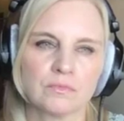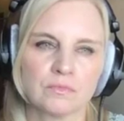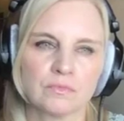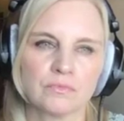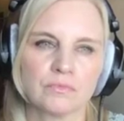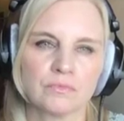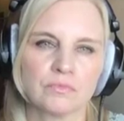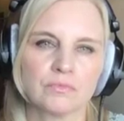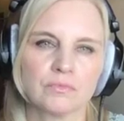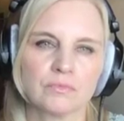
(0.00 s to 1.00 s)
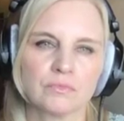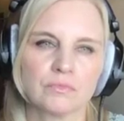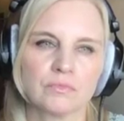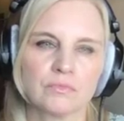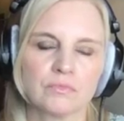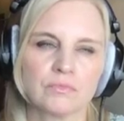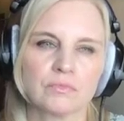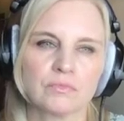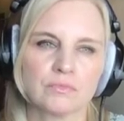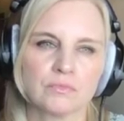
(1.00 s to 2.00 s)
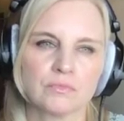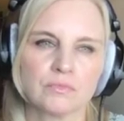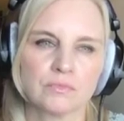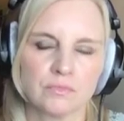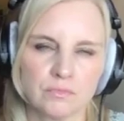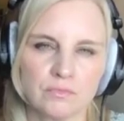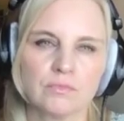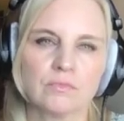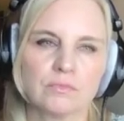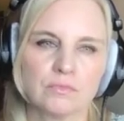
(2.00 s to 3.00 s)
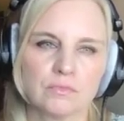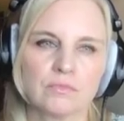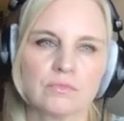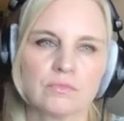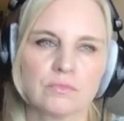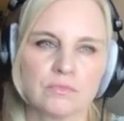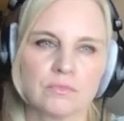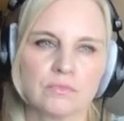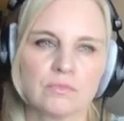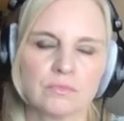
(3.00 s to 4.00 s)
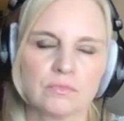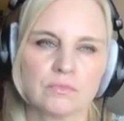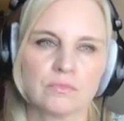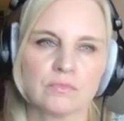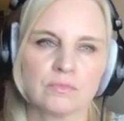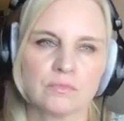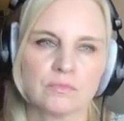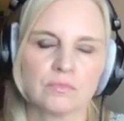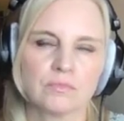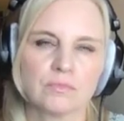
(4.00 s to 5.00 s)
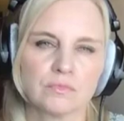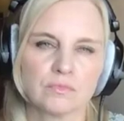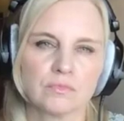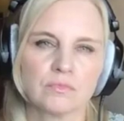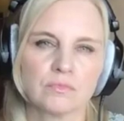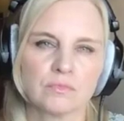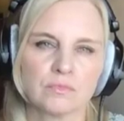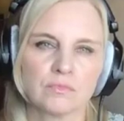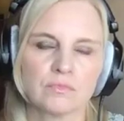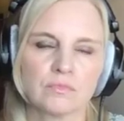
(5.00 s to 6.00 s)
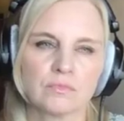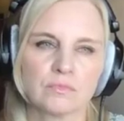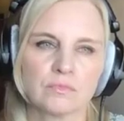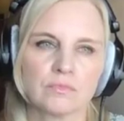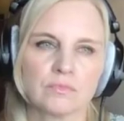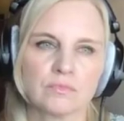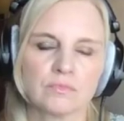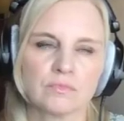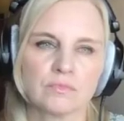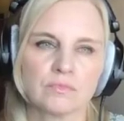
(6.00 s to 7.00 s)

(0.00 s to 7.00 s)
The person shown says nothing.